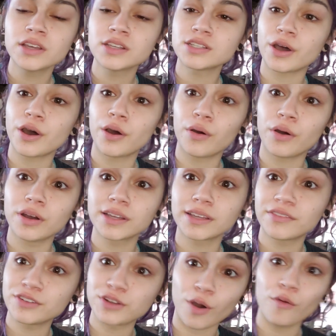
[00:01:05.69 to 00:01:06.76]
So
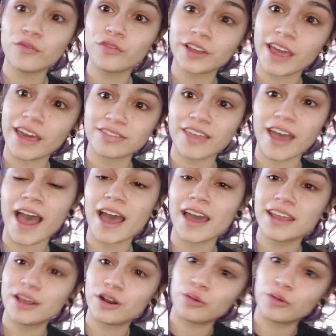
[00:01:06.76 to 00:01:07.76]
don't forget that.